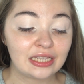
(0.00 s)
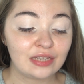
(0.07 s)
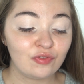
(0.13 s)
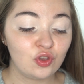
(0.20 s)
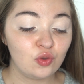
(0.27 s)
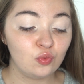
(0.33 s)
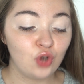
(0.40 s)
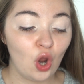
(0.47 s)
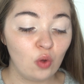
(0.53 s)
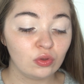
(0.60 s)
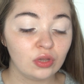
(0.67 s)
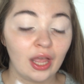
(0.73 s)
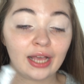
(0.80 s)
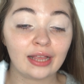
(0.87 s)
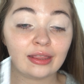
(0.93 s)
If you don't
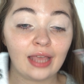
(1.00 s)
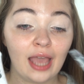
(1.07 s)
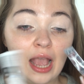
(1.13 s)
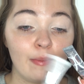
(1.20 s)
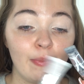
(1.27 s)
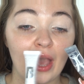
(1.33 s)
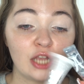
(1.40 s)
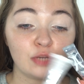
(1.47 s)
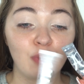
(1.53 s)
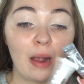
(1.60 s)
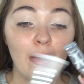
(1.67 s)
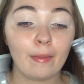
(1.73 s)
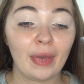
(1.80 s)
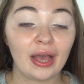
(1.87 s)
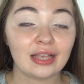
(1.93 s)
like the ABH
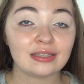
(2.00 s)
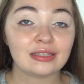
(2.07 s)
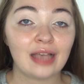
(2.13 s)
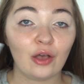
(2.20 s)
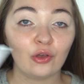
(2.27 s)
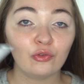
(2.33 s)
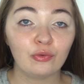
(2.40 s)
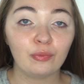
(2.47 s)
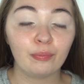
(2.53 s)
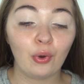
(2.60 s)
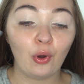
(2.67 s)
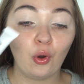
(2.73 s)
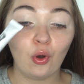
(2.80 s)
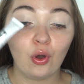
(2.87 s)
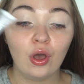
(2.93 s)
primer by itself,
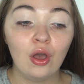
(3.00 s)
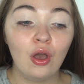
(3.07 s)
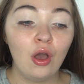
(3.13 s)
put